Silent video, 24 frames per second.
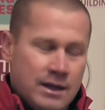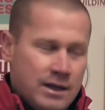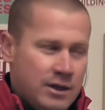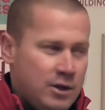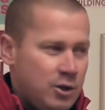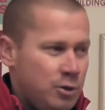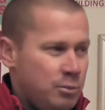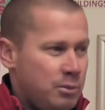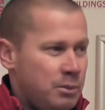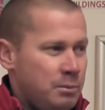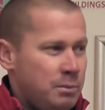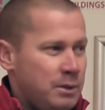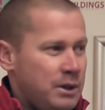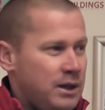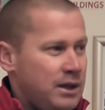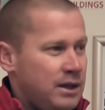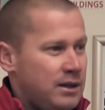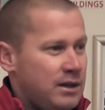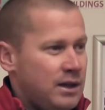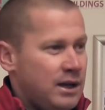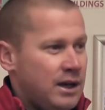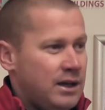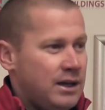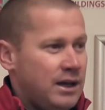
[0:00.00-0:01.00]
They're human
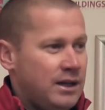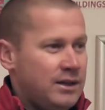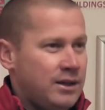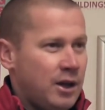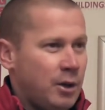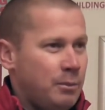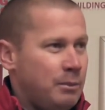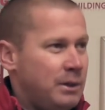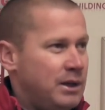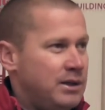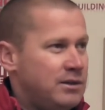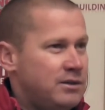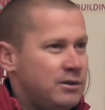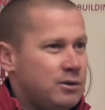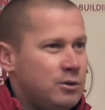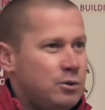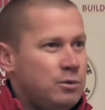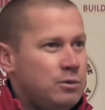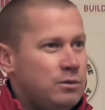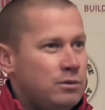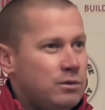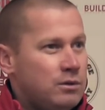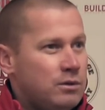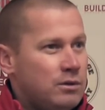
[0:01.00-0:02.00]
beings, and they don't mean
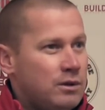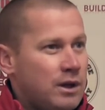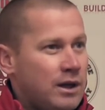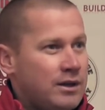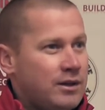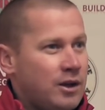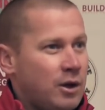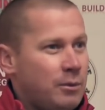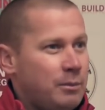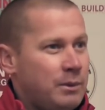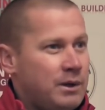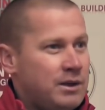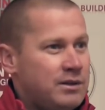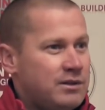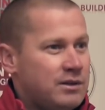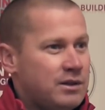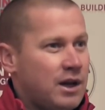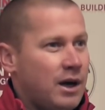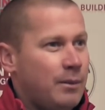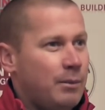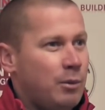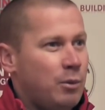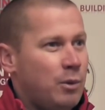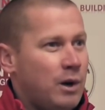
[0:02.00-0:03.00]
to. They don't mean to
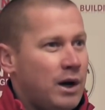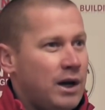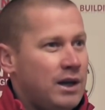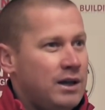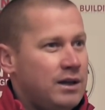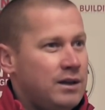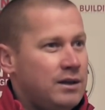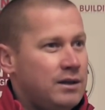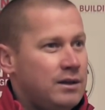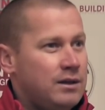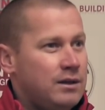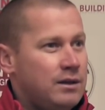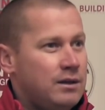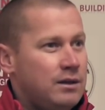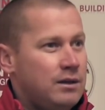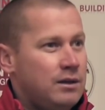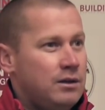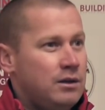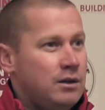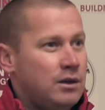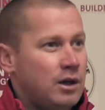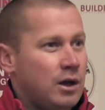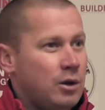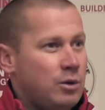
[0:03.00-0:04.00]
come away.
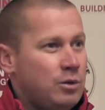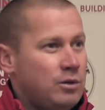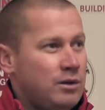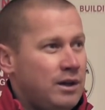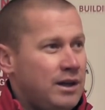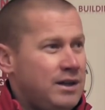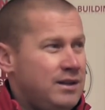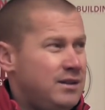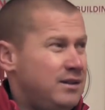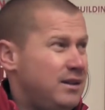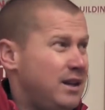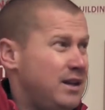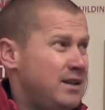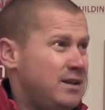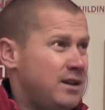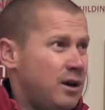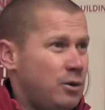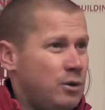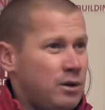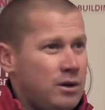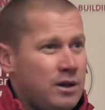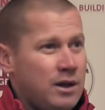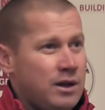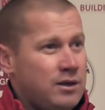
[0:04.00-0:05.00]
They
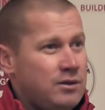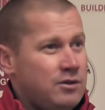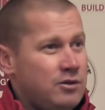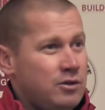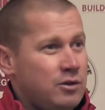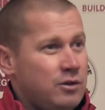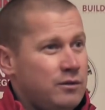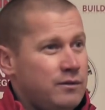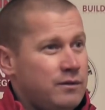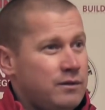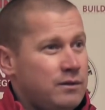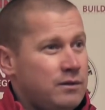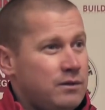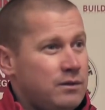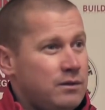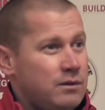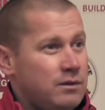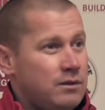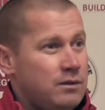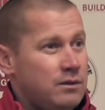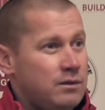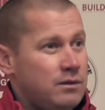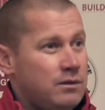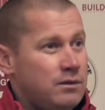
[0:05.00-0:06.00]
know that they should have.
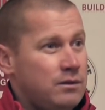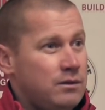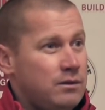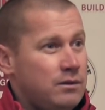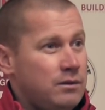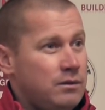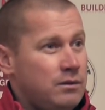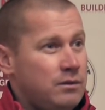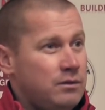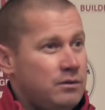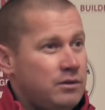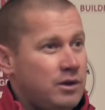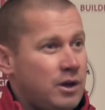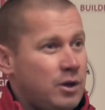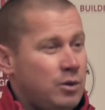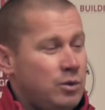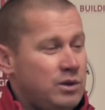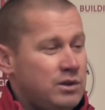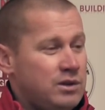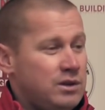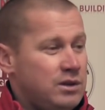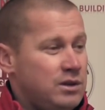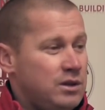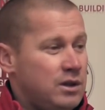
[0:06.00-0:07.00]
So
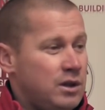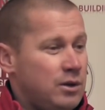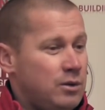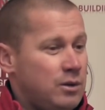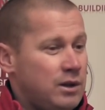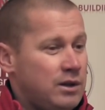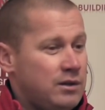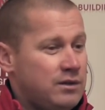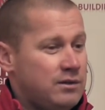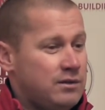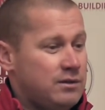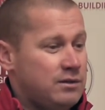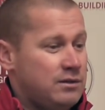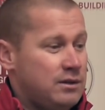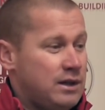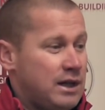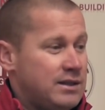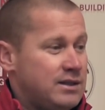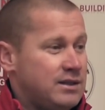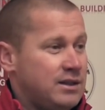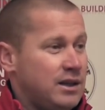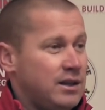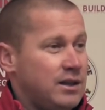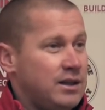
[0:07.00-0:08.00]

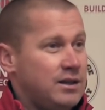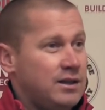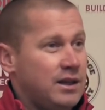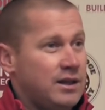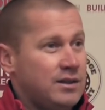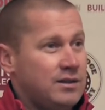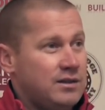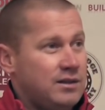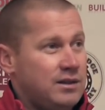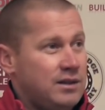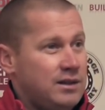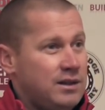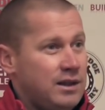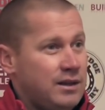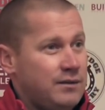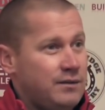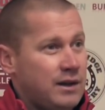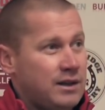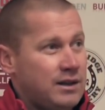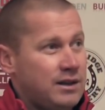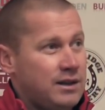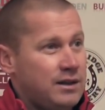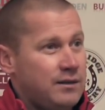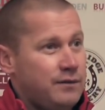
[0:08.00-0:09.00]
that's done and dusted. They've
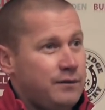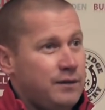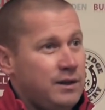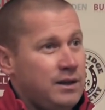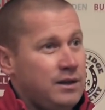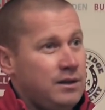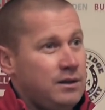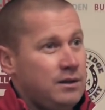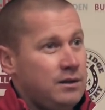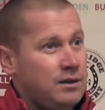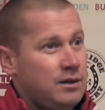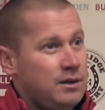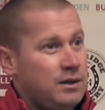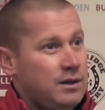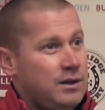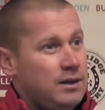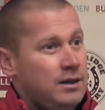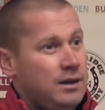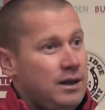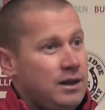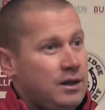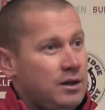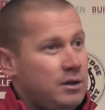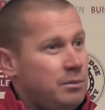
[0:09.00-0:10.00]
had their thing, and
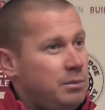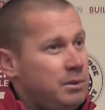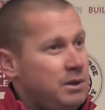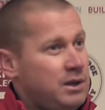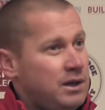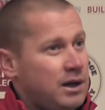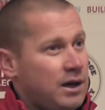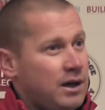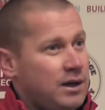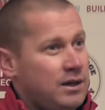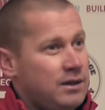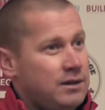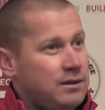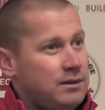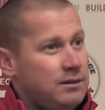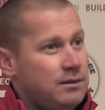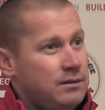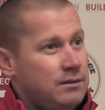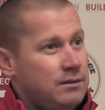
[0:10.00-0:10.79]
they're going to be gutted.